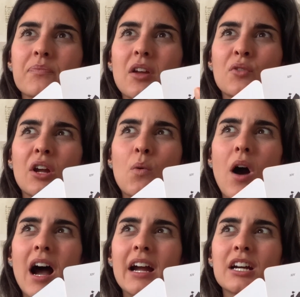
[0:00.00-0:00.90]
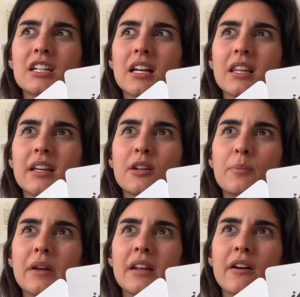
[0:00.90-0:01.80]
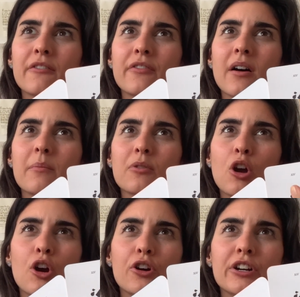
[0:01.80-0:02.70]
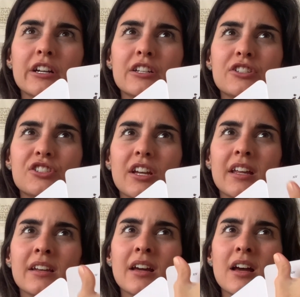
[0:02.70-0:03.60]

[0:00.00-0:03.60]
require a little bit of courage and